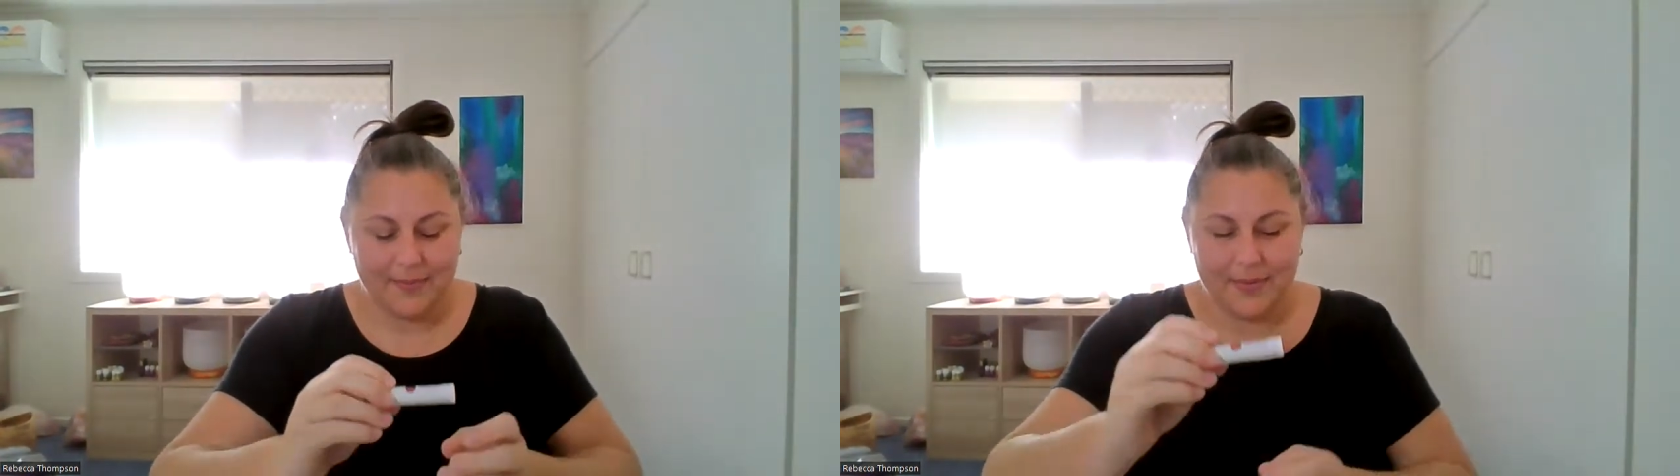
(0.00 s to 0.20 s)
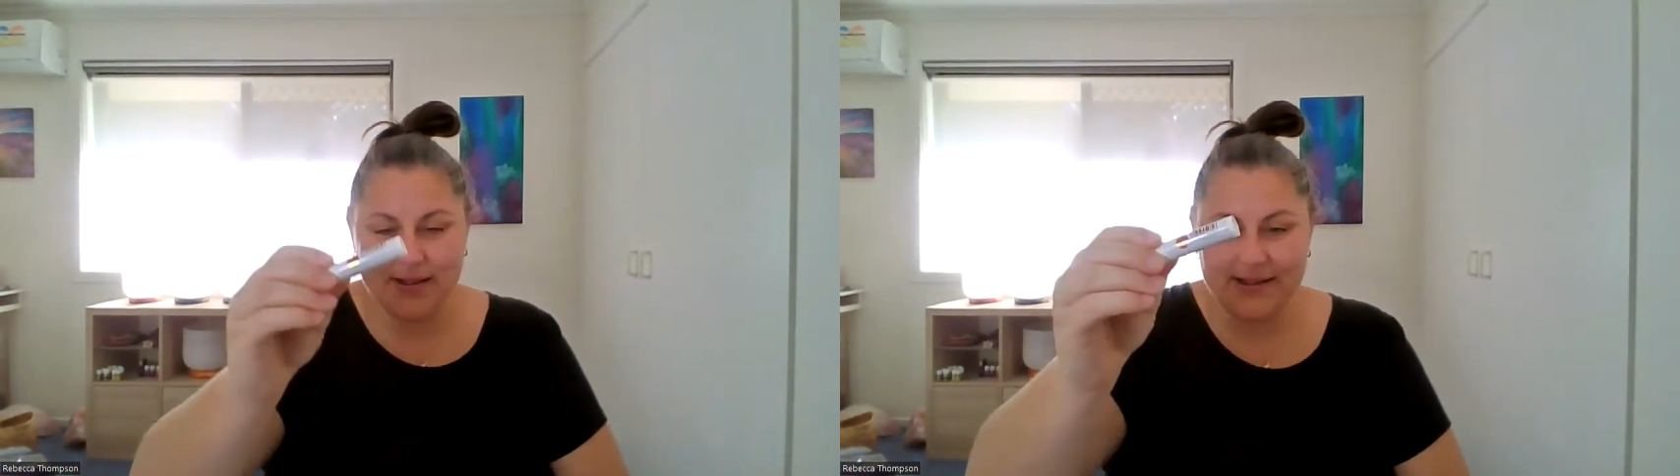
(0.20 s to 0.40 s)

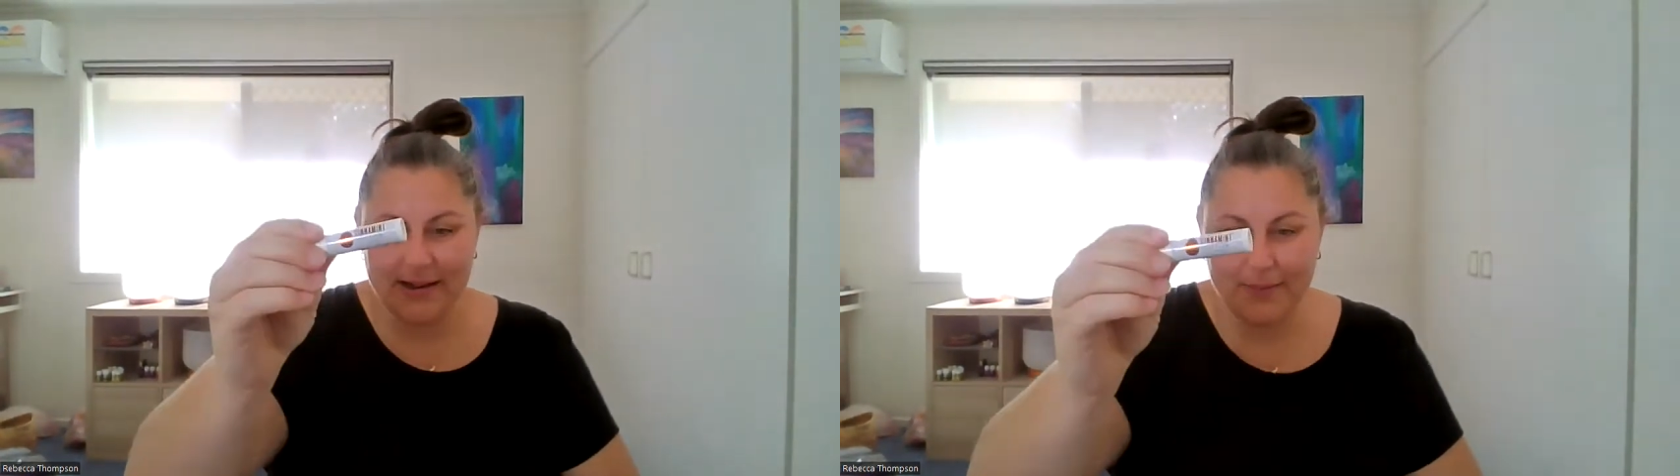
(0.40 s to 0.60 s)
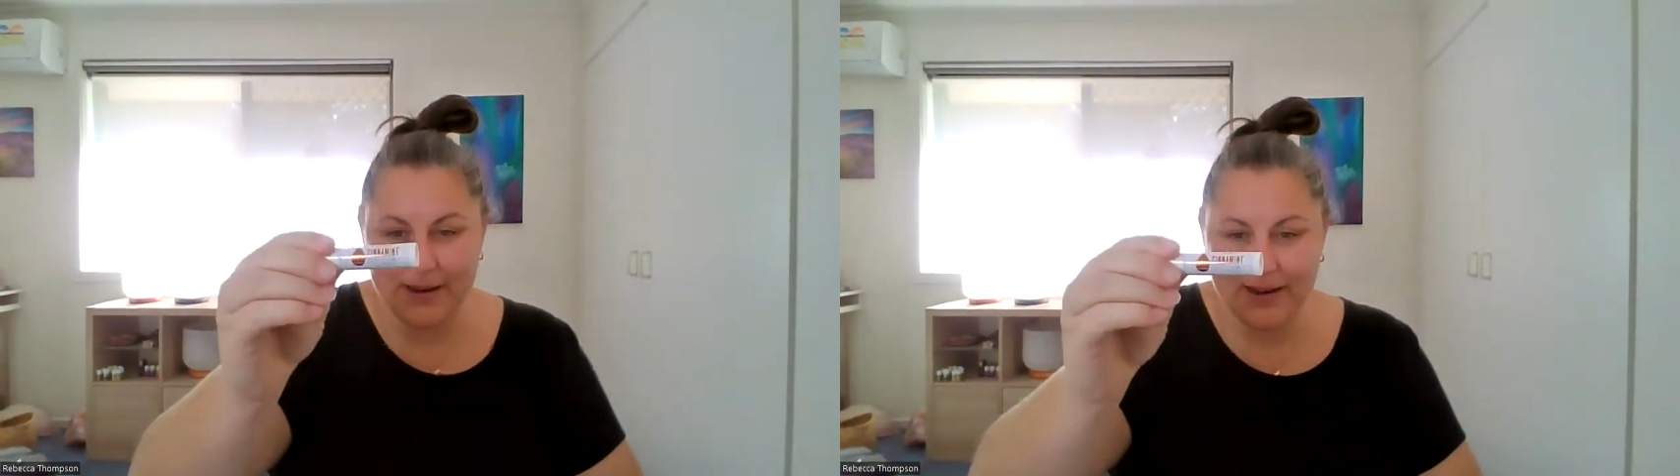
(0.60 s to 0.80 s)
the
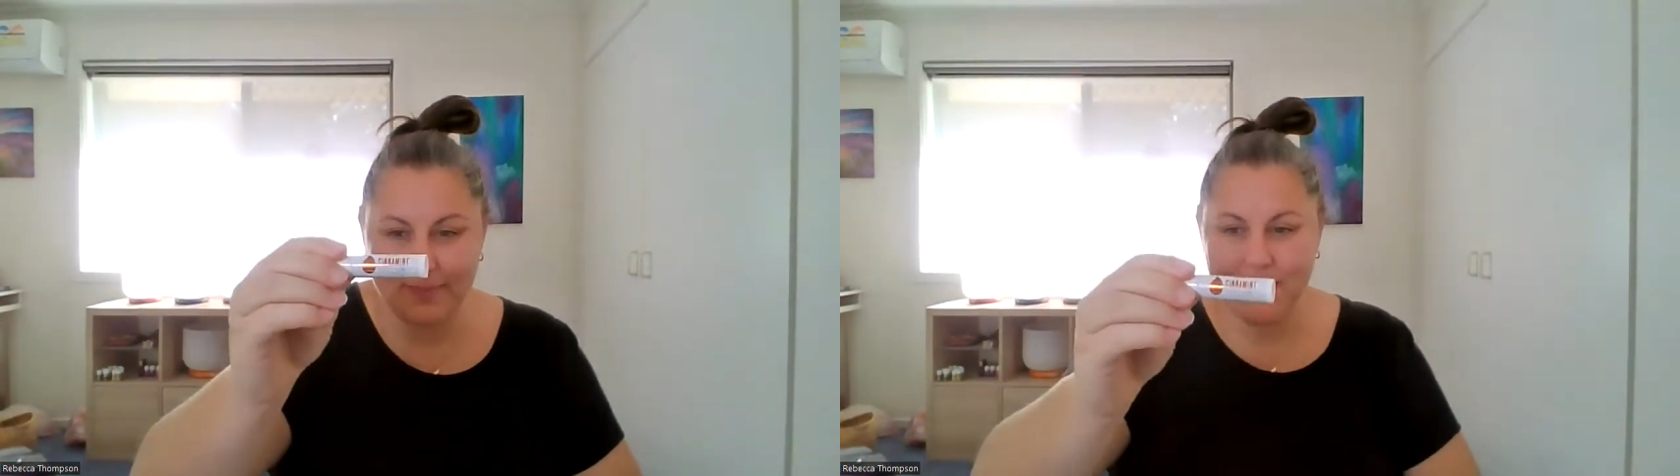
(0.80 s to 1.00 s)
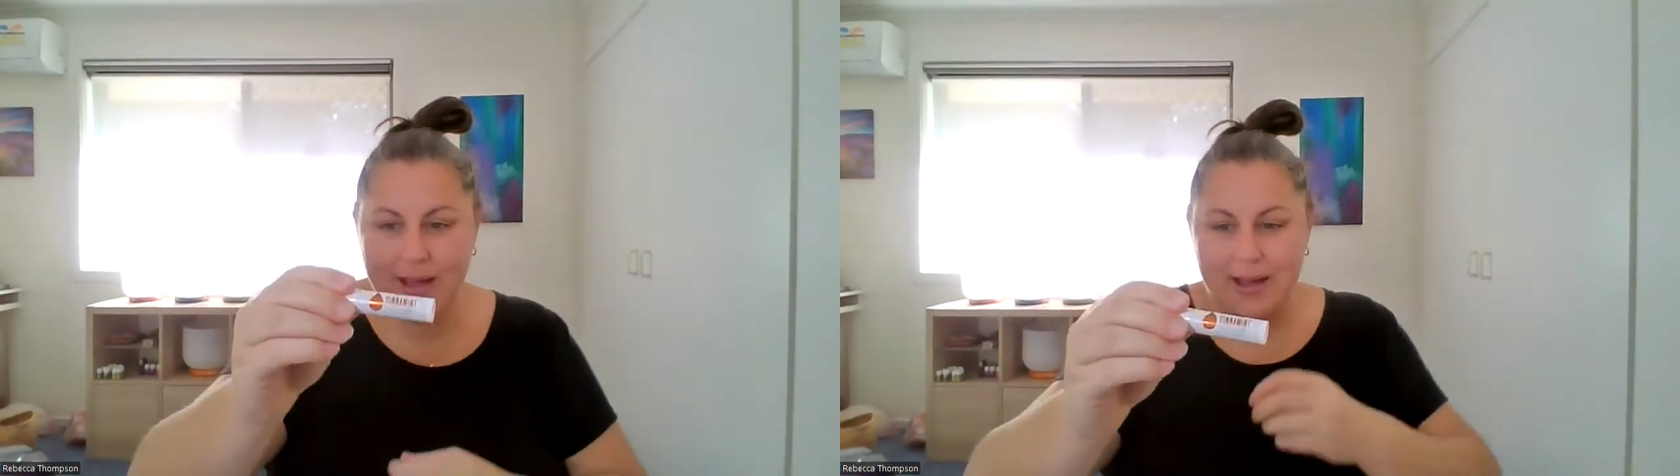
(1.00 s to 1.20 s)
cinnamon
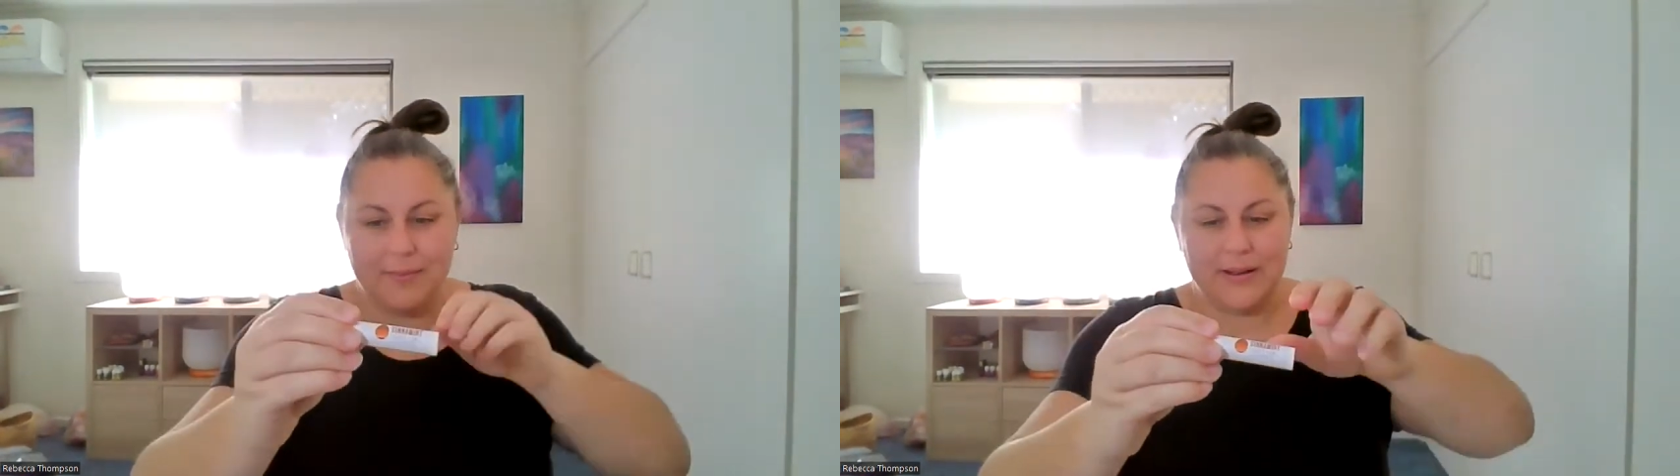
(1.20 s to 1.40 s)
lip balm,